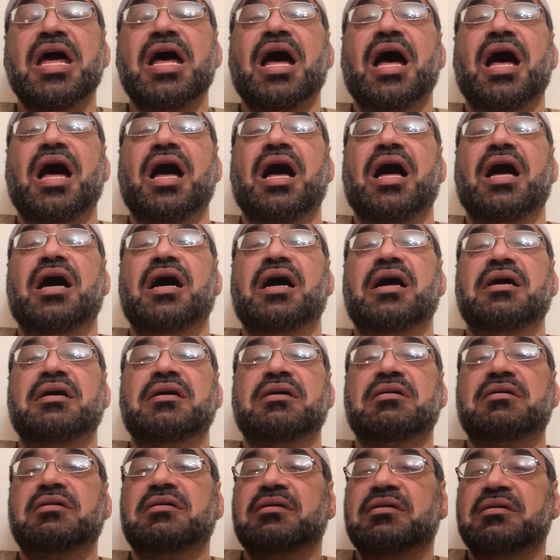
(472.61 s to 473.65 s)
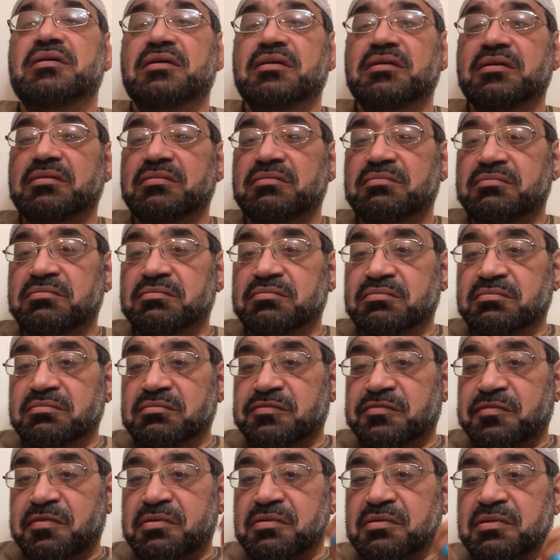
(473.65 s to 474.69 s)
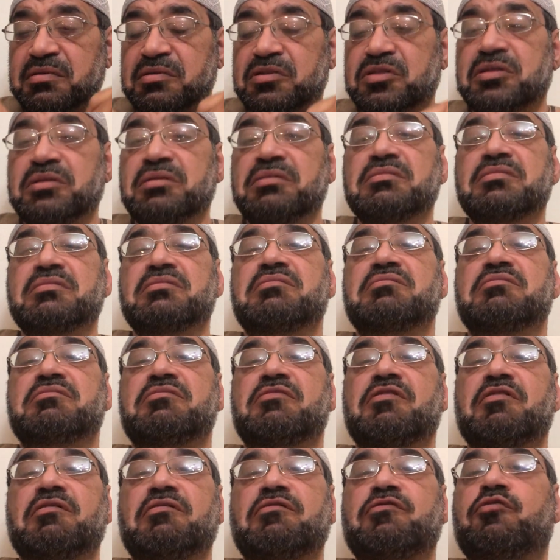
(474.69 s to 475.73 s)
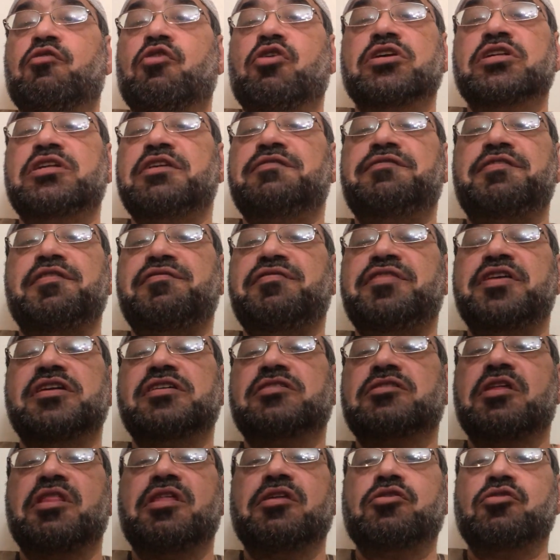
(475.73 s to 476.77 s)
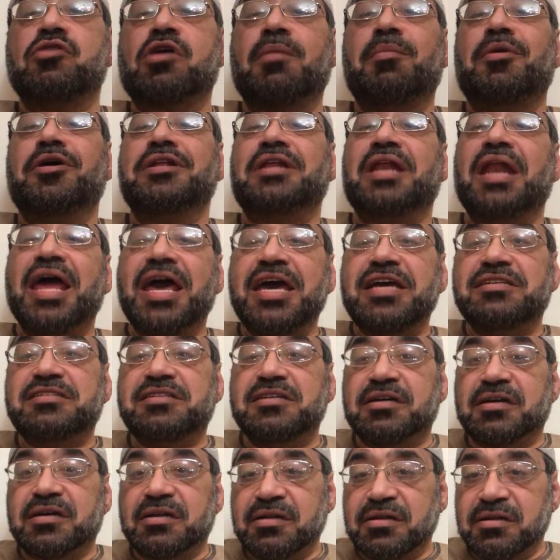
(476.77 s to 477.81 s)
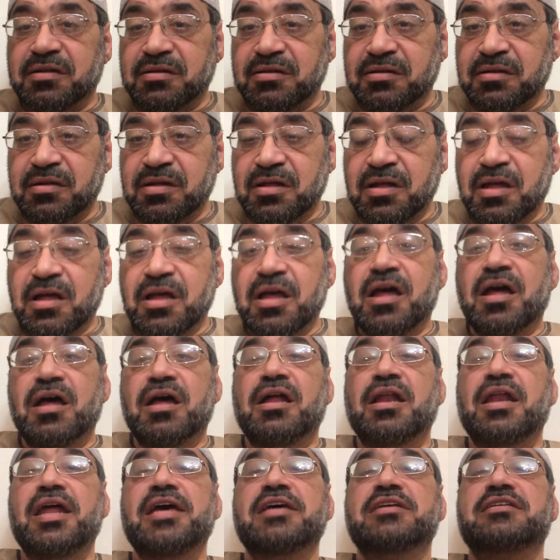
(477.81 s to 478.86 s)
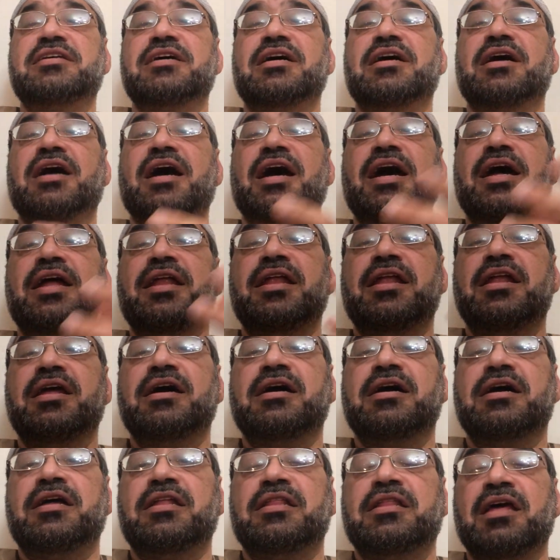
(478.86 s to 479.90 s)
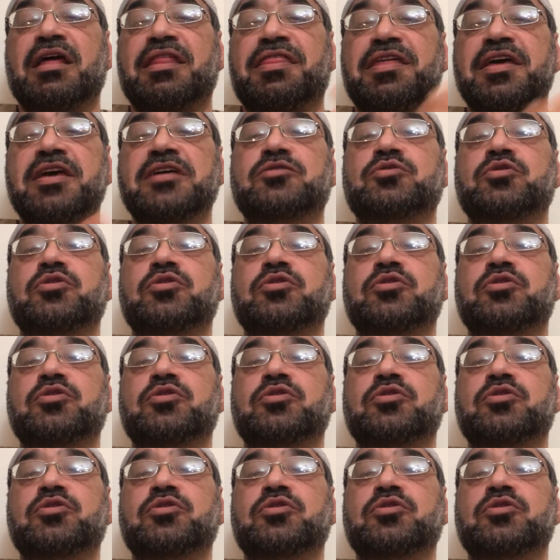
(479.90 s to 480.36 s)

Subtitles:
40, 50 years ago, they talk about laser and things